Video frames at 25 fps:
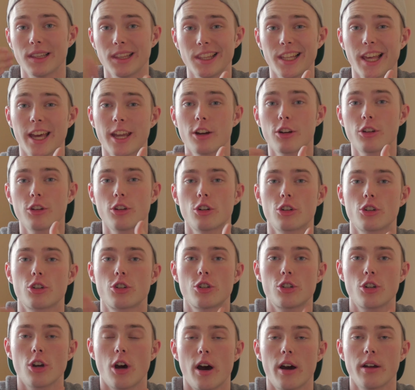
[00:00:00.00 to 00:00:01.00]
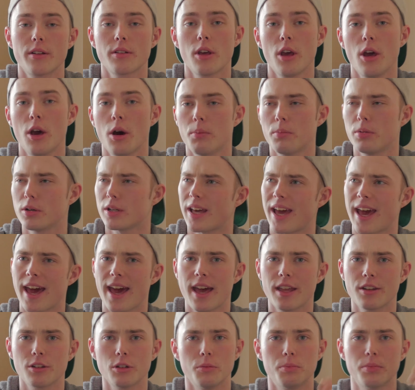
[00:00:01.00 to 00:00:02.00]
layer your shot, put a
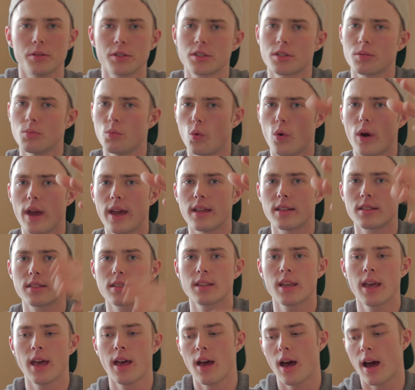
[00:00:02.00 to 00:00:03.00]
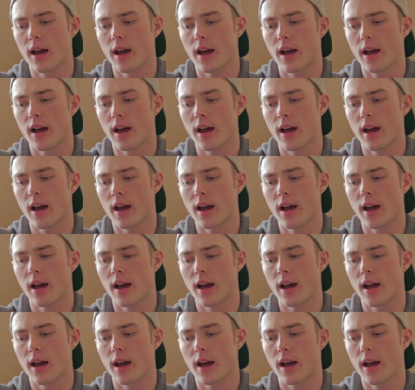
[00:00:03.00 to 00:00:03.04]
handle, put some weights,